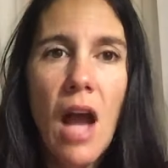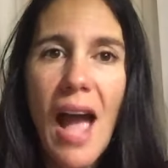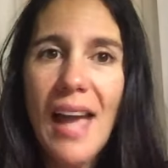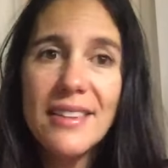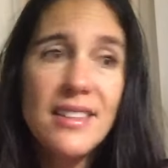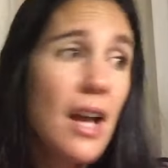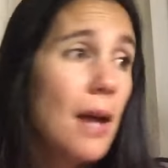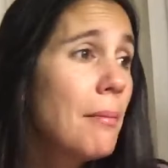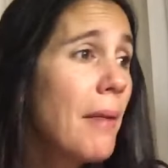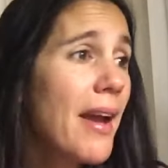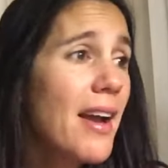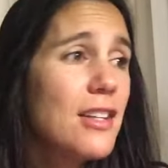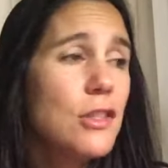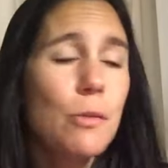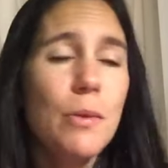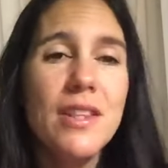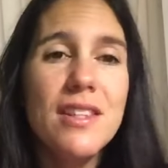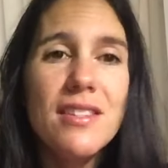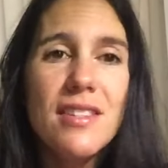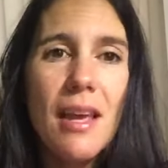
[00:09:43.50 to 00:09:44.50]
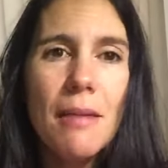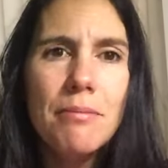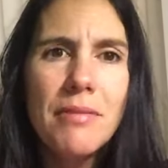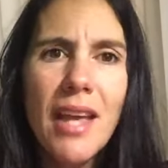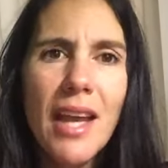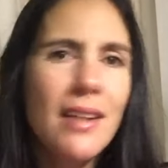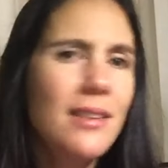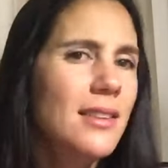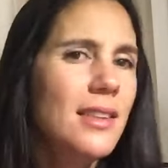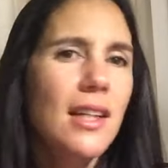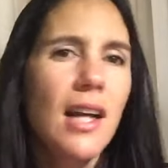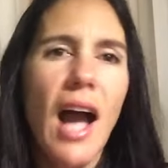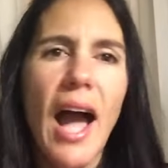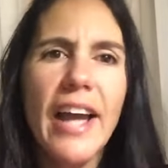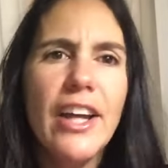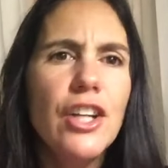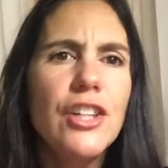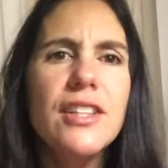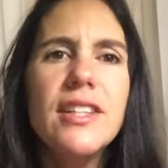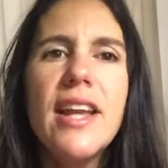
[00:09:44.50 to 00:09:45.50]
I tell my husband the same thing.
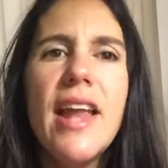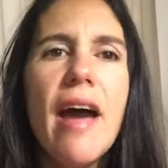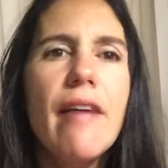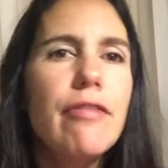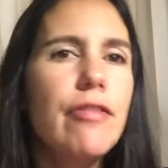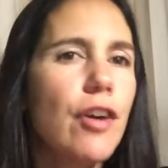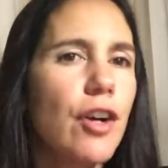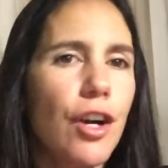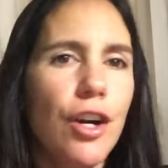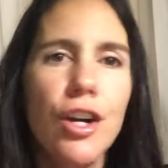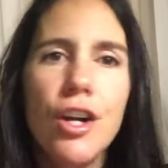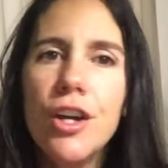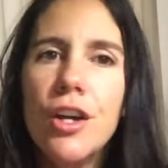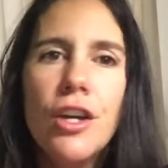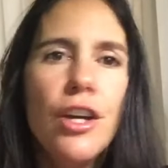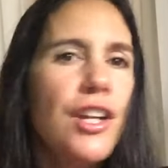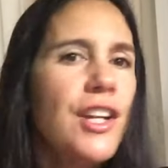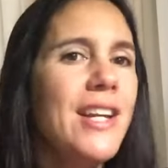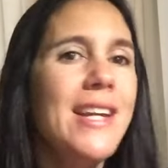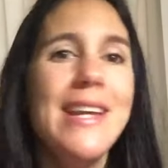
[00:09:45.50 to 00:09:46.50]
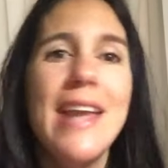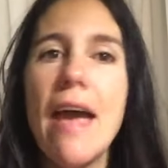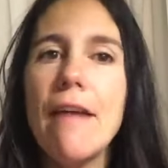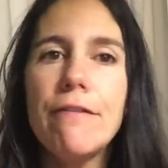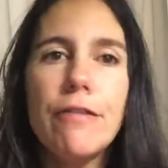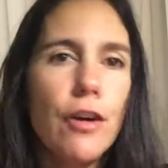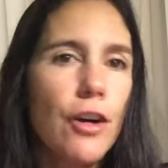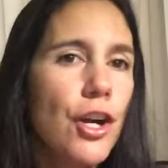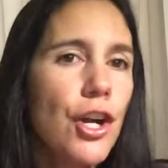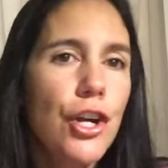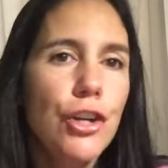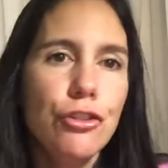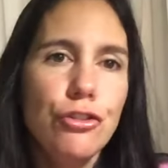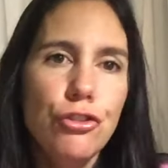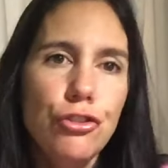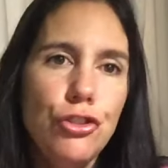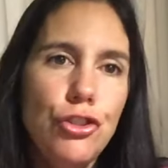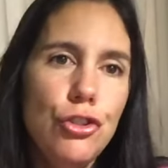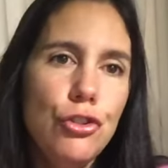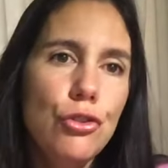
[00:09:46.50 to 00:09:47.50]
I could never, never
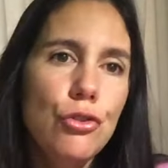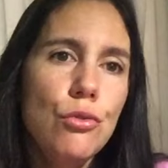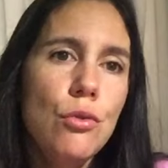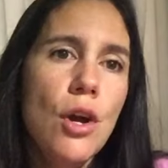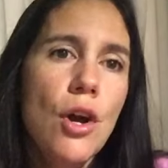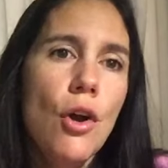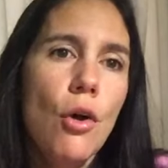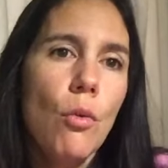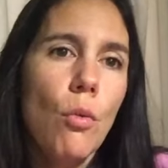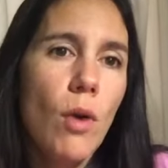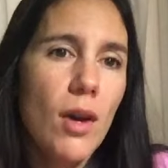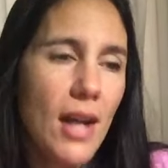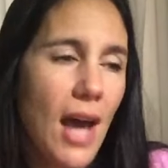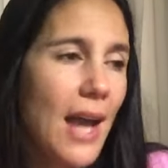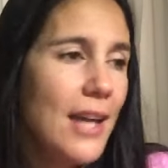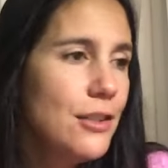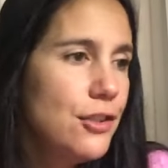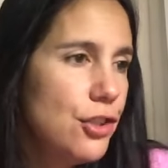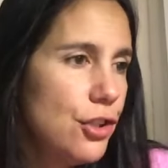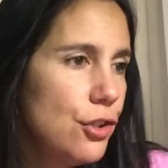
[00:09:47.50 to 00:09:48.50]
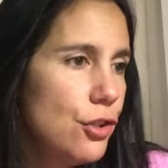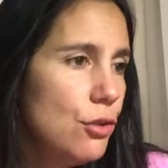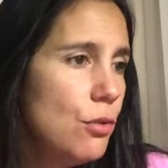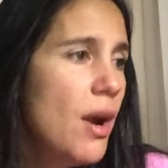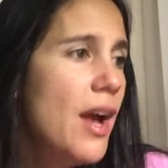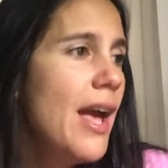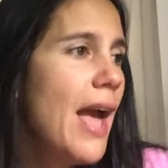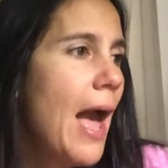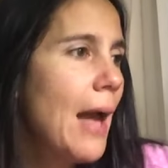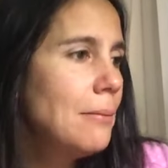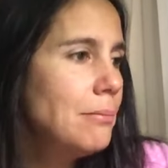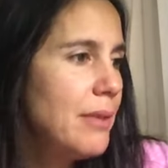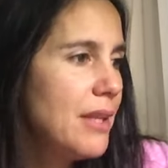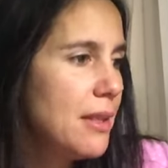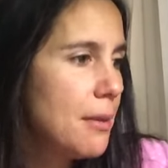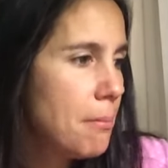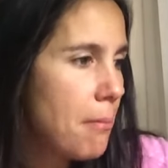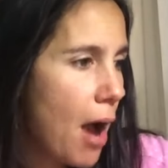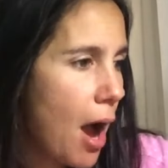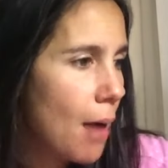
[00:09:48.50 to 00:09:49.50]
do what I do and be
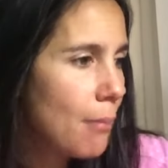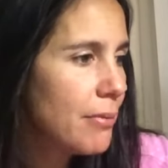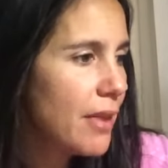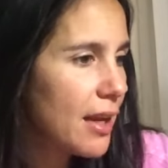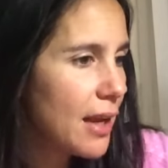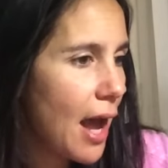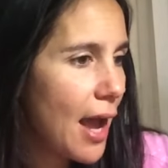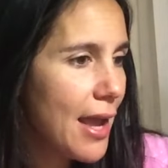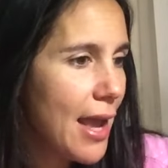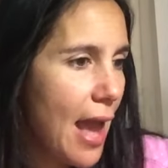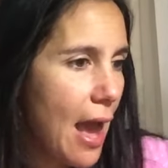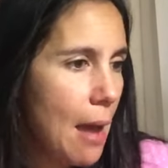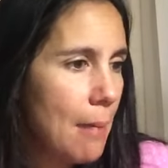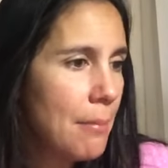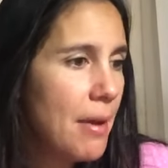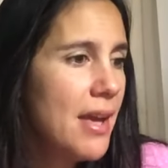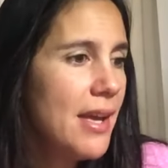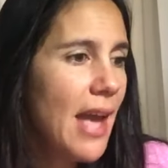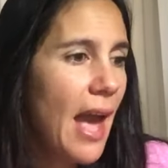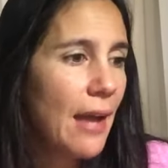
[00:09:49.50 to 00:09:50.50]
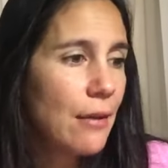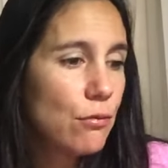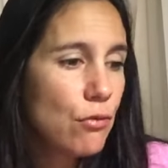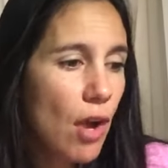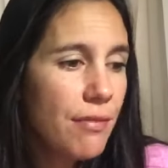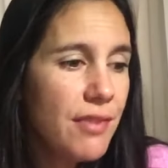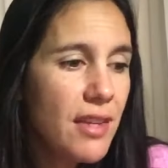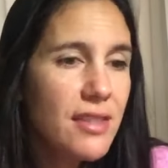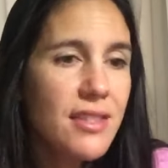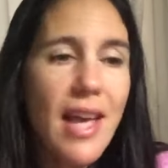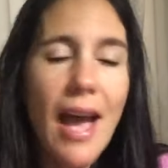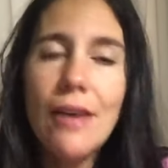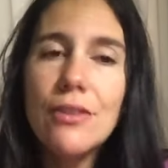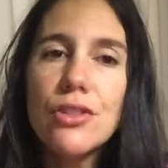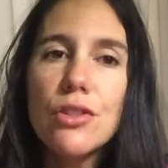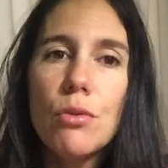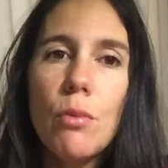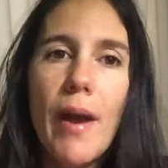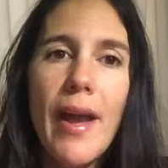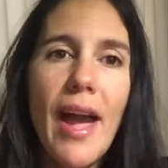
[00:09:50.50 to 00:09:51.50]
the mom that I am and run this
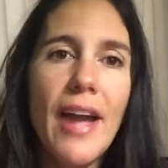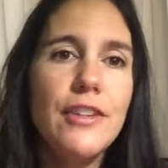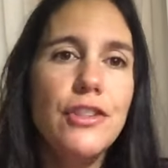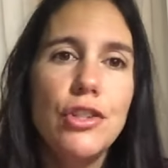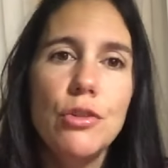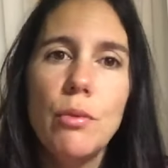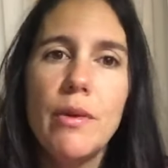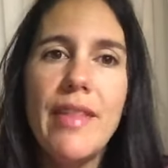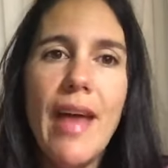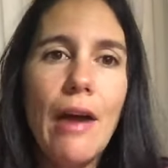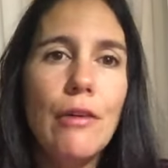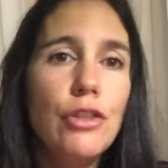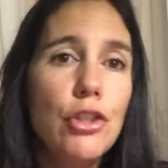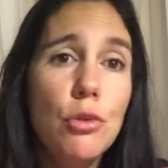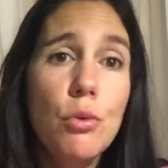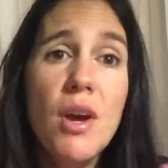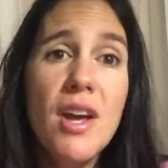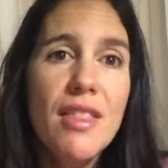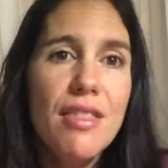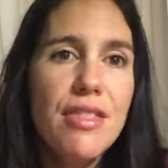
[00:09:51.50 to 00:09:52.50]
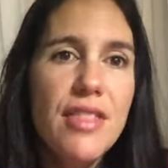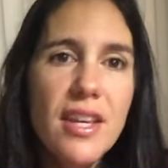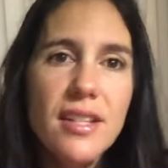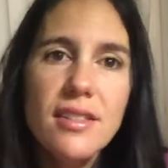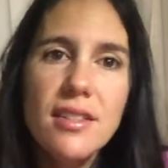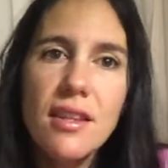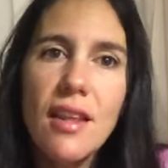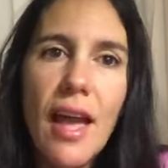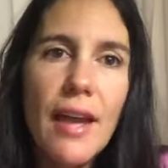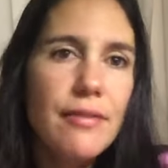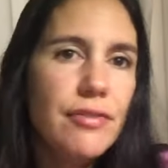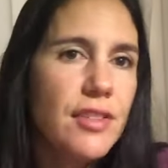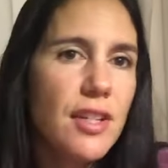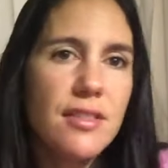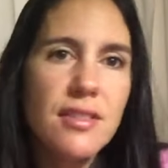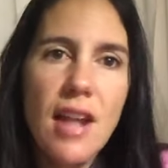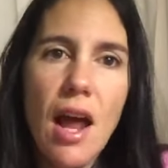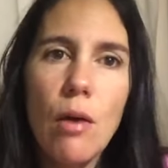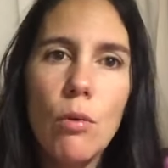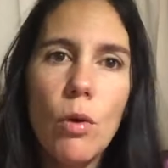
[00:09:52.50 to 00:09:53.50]
house the way I do without you. This life
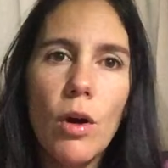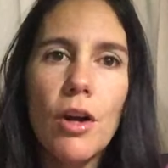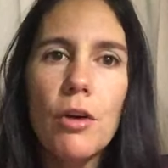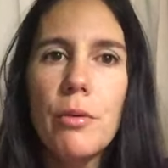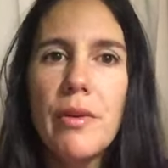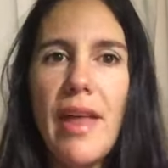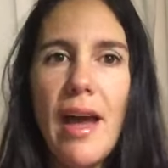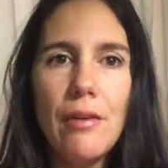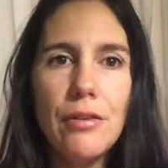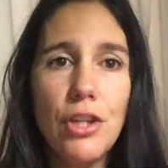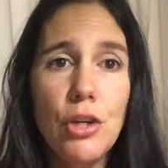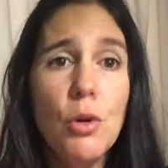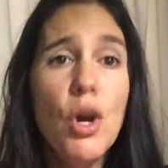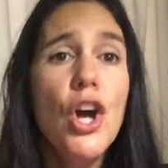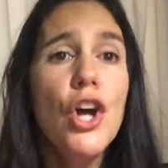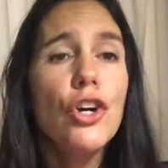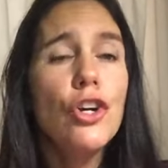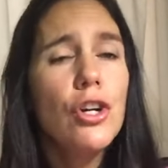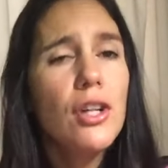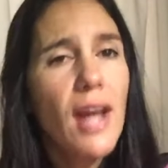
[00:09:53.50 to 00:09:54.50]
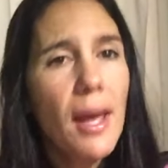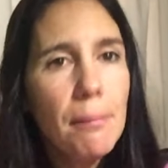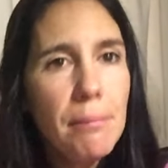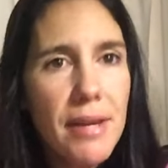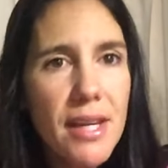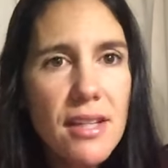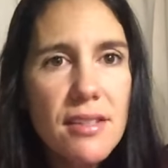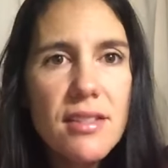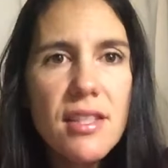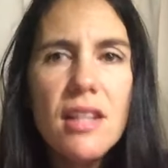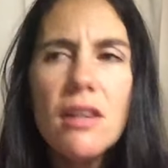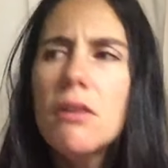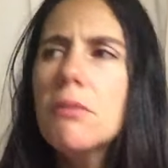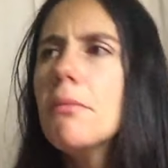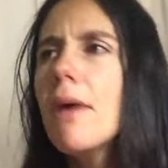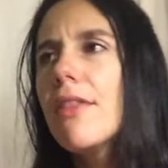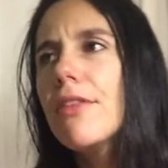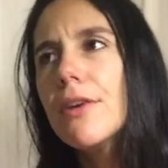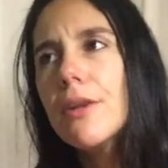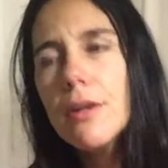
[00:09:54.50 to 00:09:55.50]
does not work without you. Could I be a single
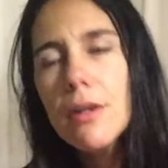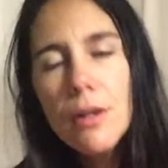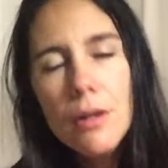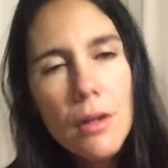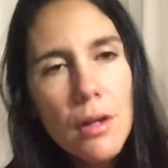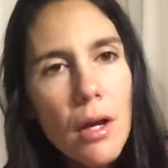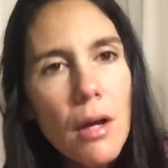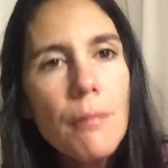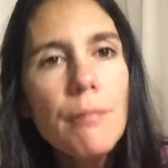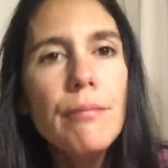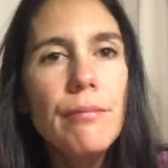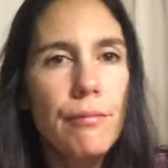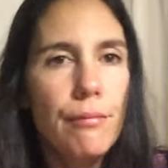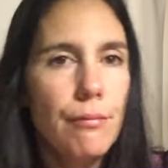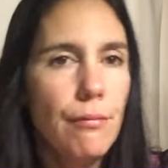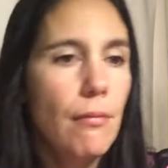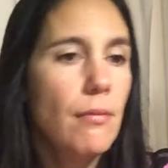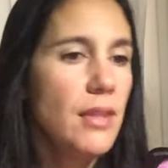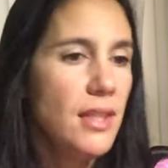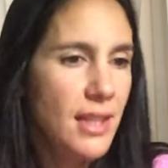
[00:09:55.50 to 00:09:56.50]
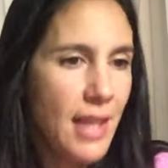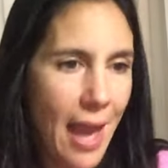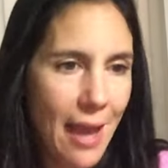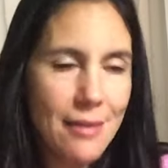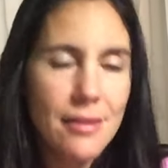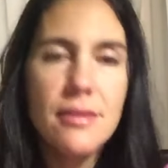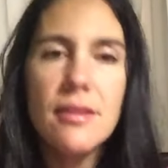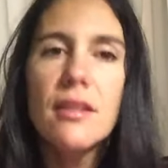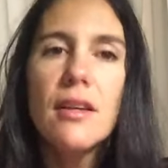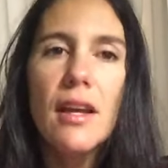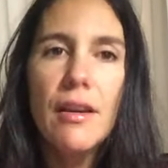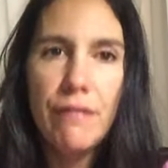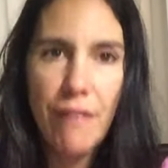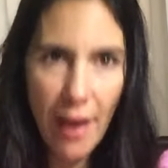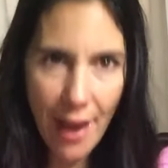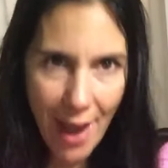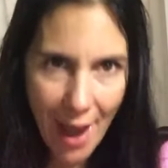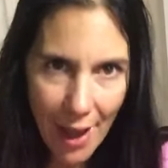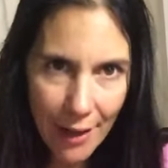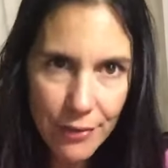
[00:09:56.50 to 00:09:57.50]
mother? Yes, if
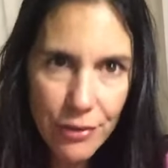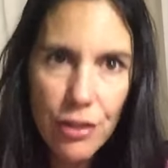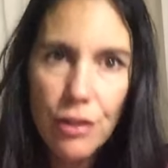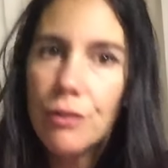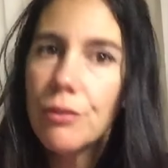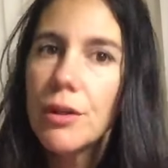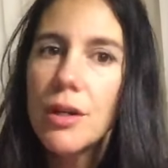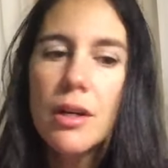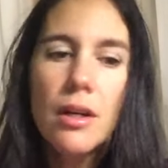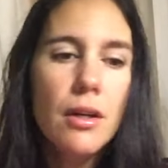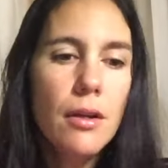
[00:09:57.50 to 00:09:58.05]
I had to